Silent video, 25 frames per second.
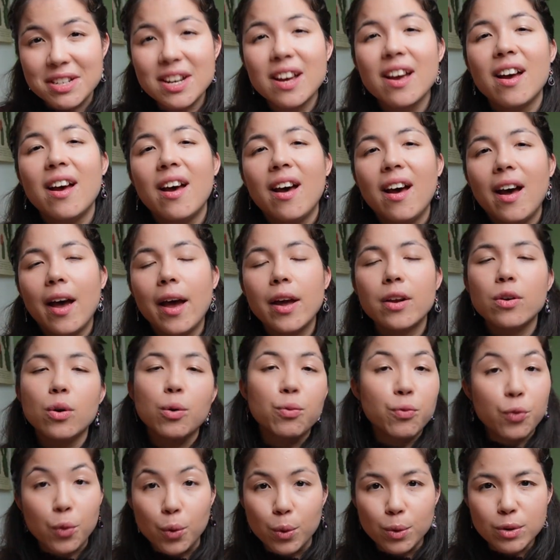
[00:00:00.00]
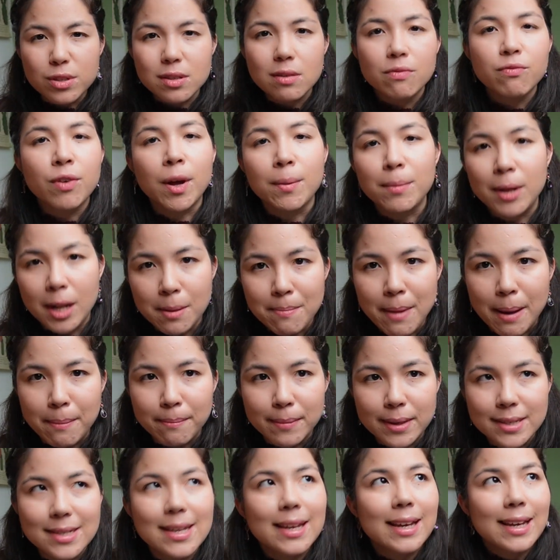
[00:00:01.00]
And of course, family members
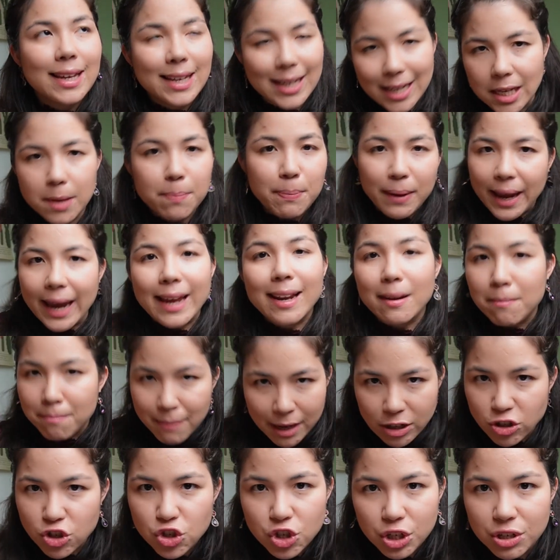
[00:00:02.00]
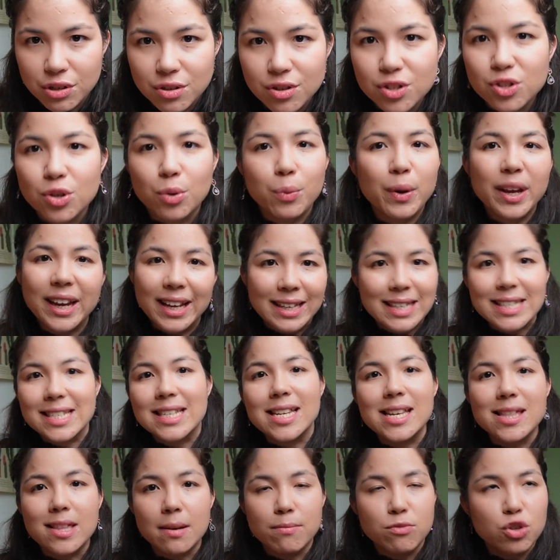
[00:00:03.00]
keep getting mentioned, so we can see
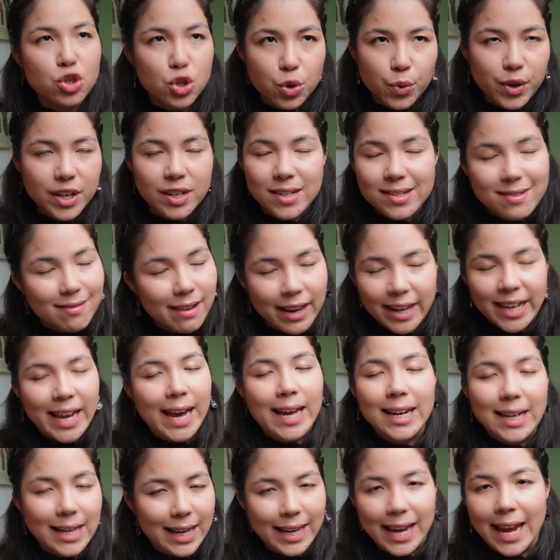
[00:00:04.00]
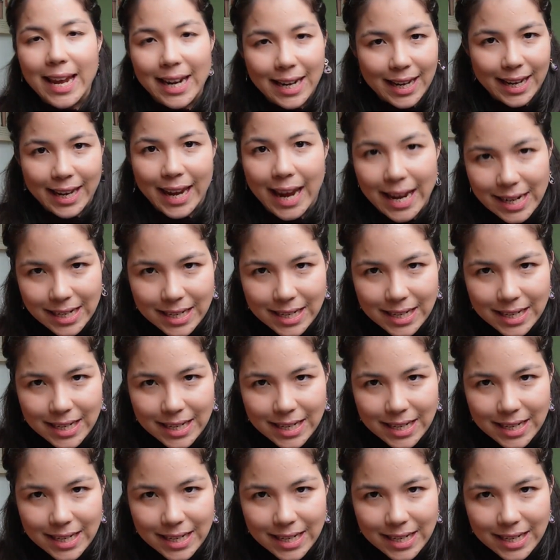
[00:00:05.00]
them do it again and again and again.